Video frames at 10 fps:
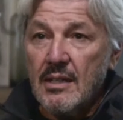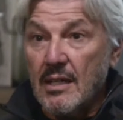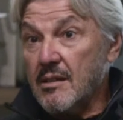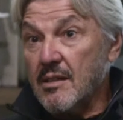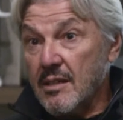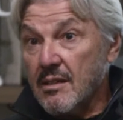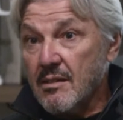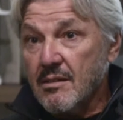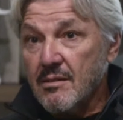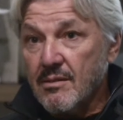I
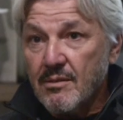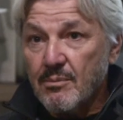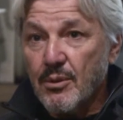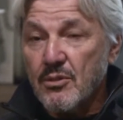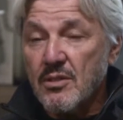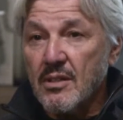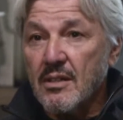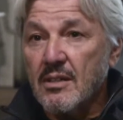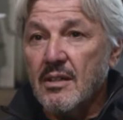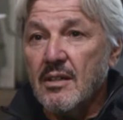think, personally.
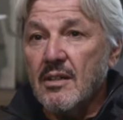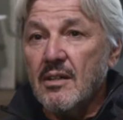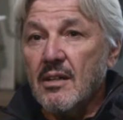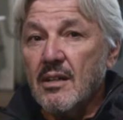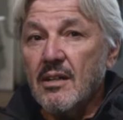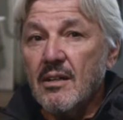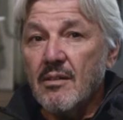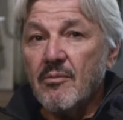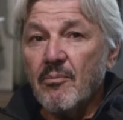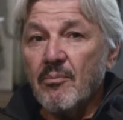
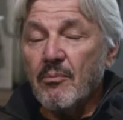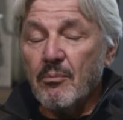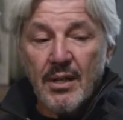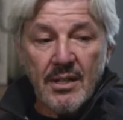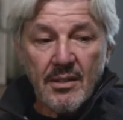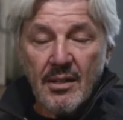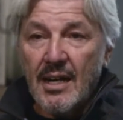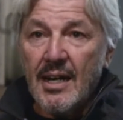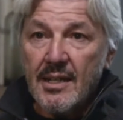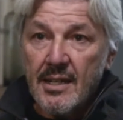But at the
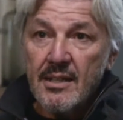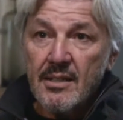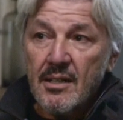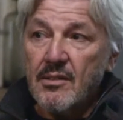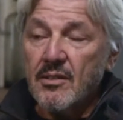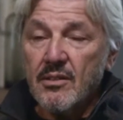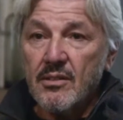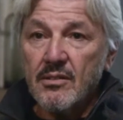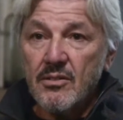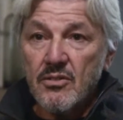high end, I
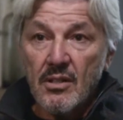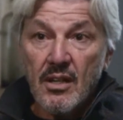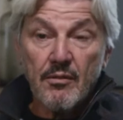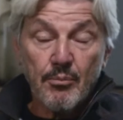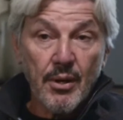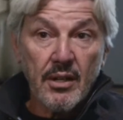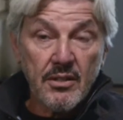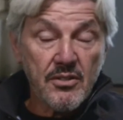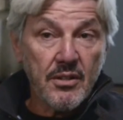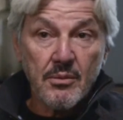think there's a lot of
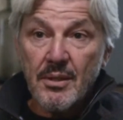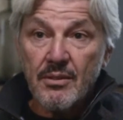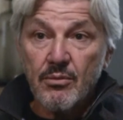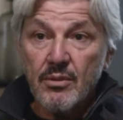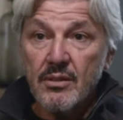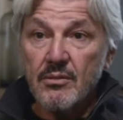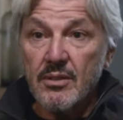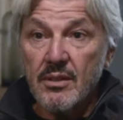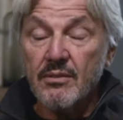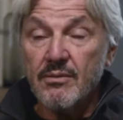products that are made really,
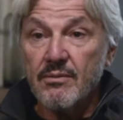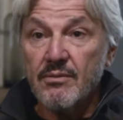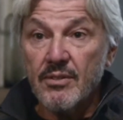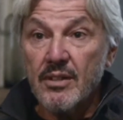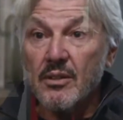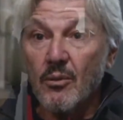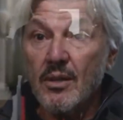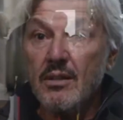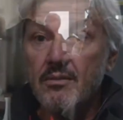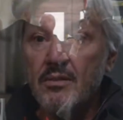really very
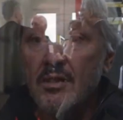well.